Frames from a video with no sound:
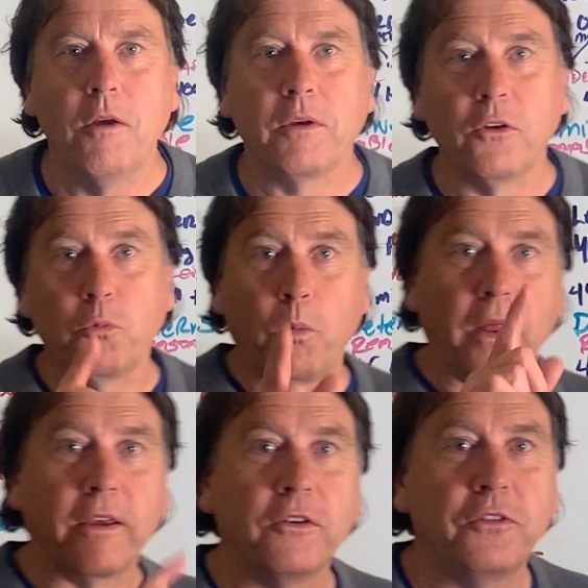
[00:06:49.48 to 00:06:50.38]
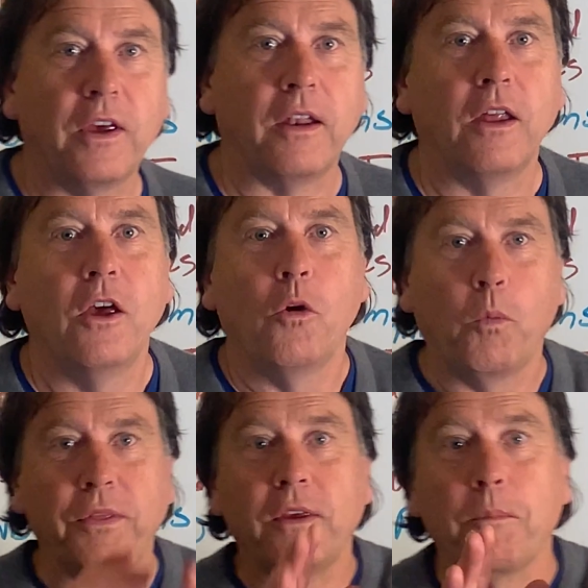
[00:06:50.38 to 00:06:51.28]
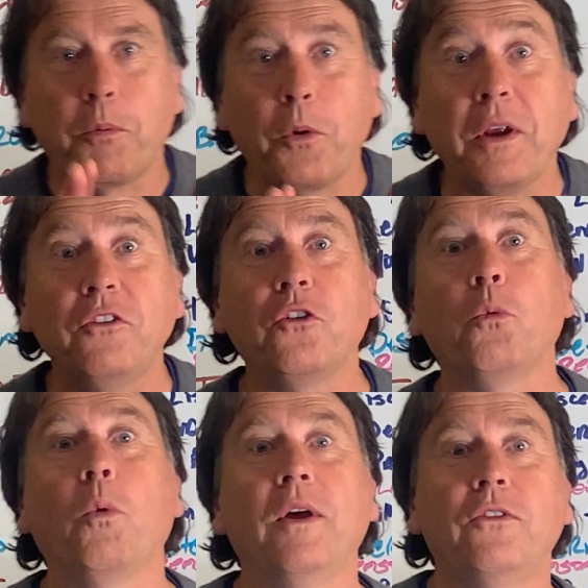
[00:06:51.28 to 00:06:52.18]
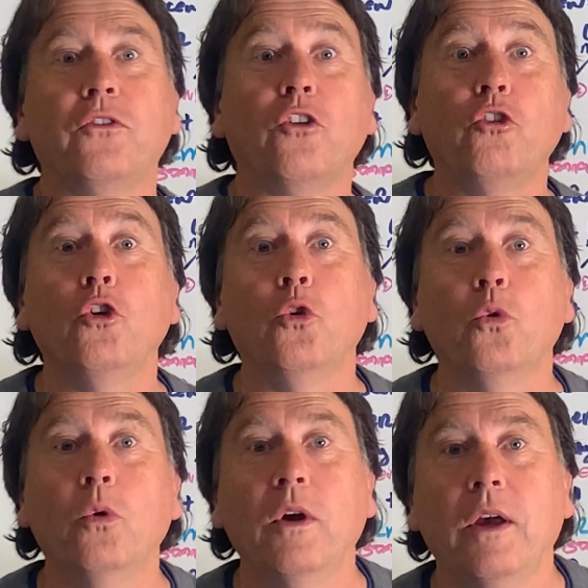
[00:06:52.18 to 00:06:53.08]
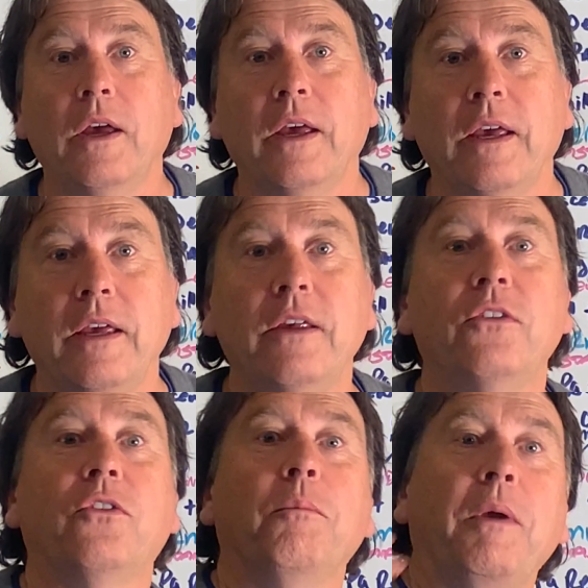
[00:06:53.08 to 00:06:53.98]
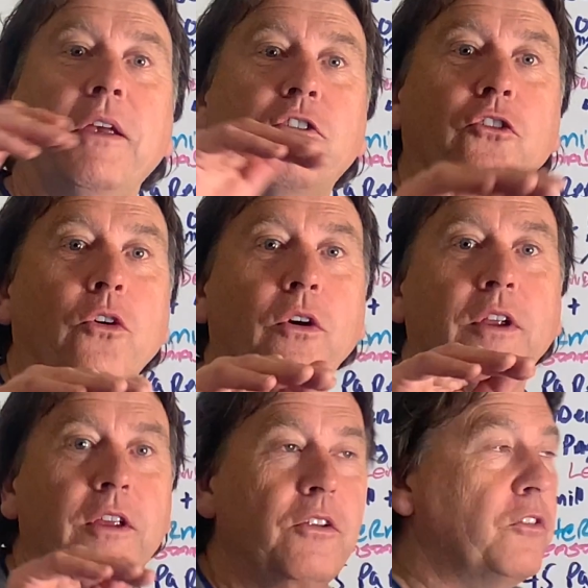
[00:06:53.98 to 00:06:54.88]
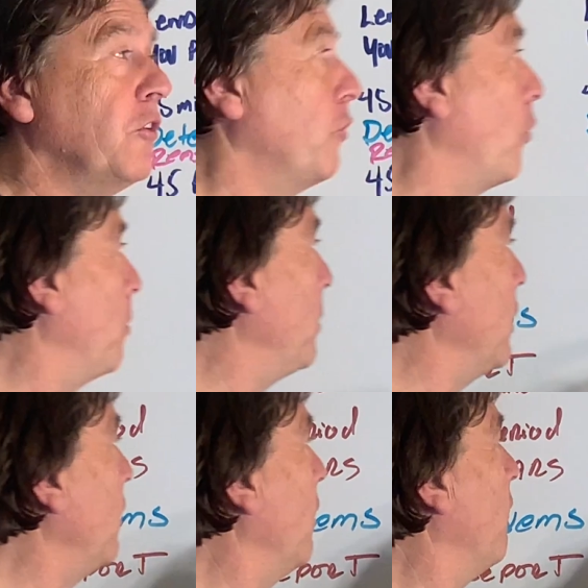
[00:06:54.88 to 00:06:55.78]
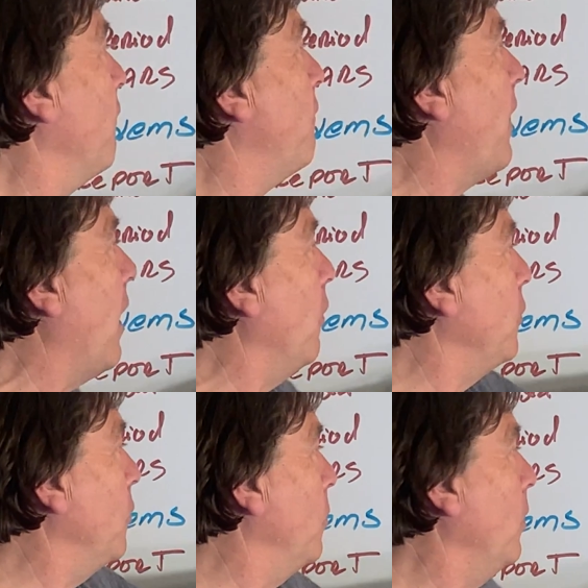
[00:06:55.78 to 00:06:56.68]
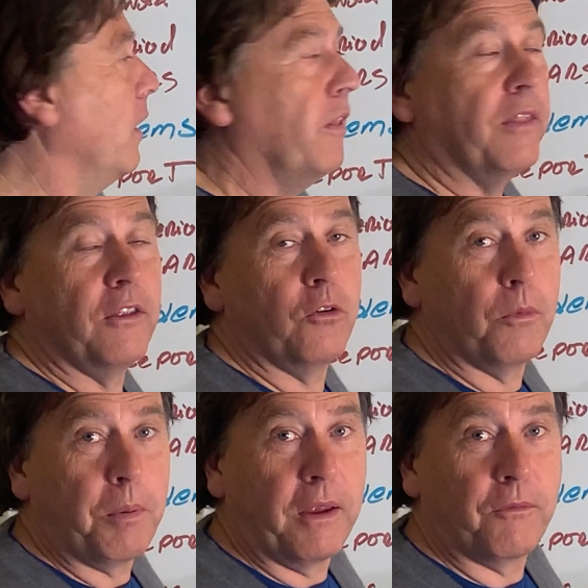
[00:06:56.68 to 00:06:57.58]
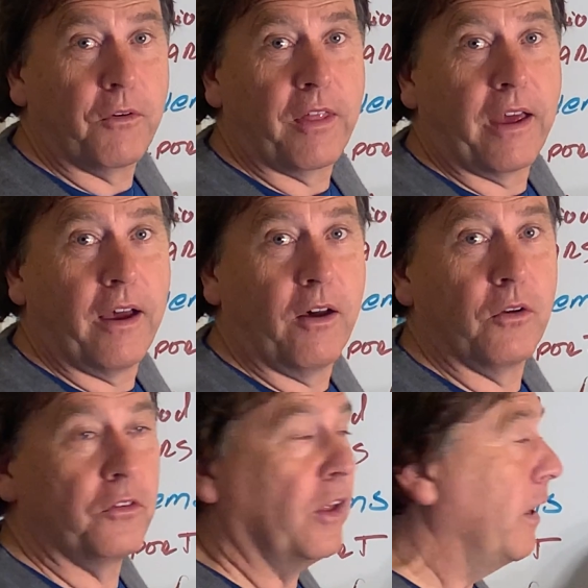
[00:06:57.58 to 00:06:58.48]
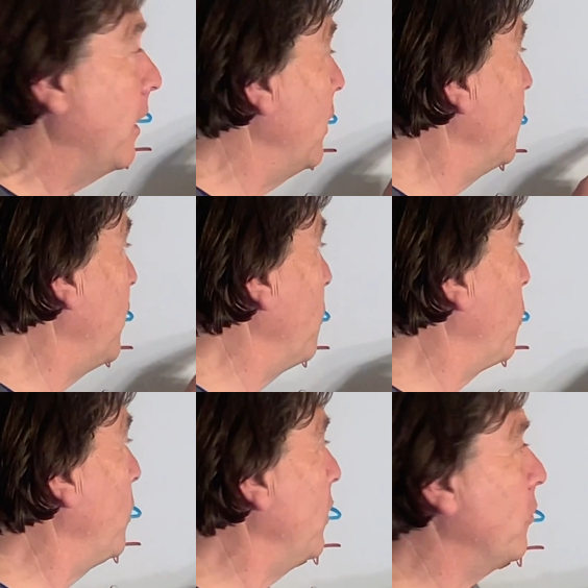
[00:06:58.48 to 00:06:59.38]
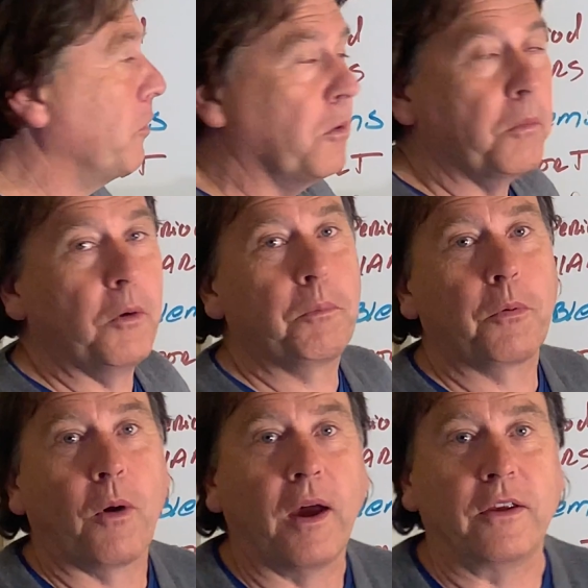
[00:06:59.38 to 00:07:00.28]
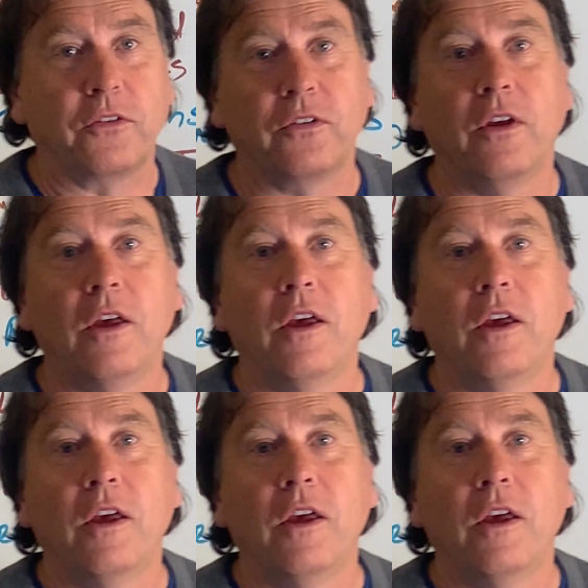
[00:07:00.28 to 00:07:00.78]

Because, like I said, what the appraiser wants to do is to make sure he's determining value that you're paying for the house is a reasonable price.